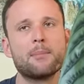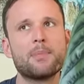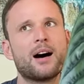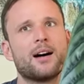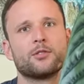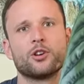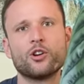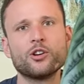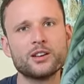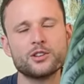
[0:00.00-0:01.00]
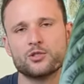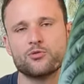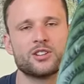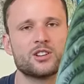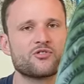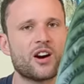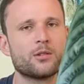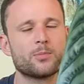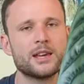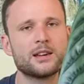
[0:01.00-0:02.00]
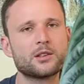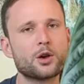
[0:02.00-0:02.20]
But you know, during a dry week,